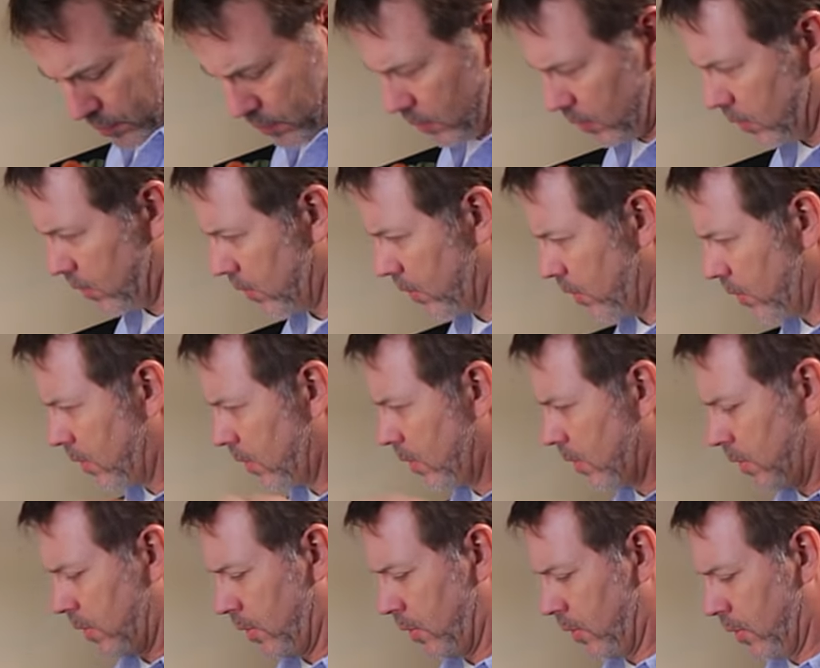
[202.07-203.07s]

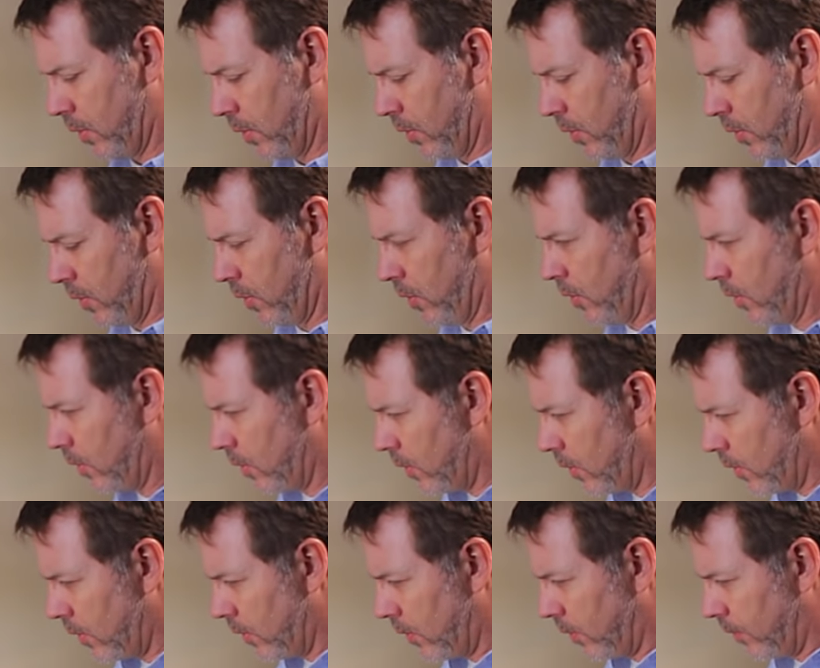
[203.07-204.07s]

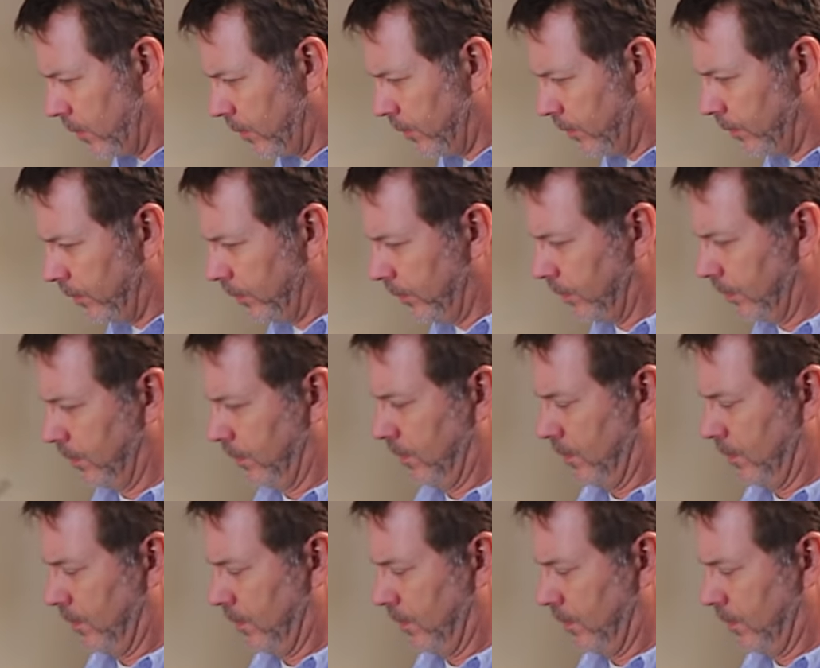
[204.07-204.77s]
No one is speaking in this clip.